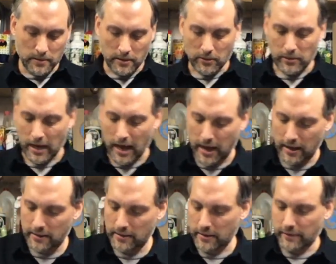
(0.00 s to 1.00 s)
Okay,
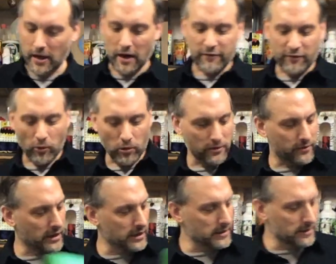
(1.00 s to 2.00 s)
I've got 4 of
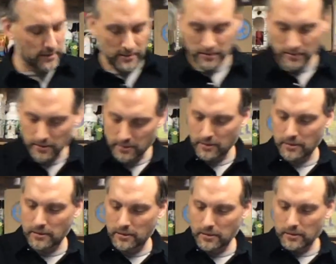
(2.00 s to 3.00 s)
these.
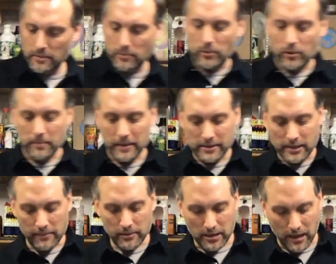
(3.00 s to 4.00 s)
Boy, my
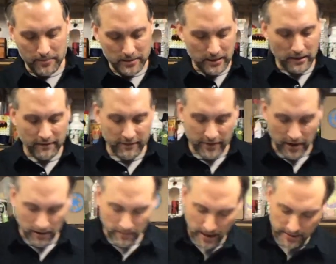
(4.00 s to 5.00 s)
tabletop is getting
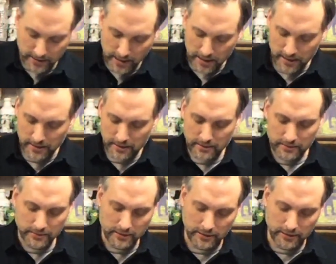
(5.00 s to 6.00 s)
very messy.
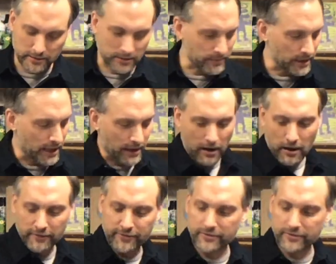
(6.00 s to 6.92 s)
Let's clear some of that off.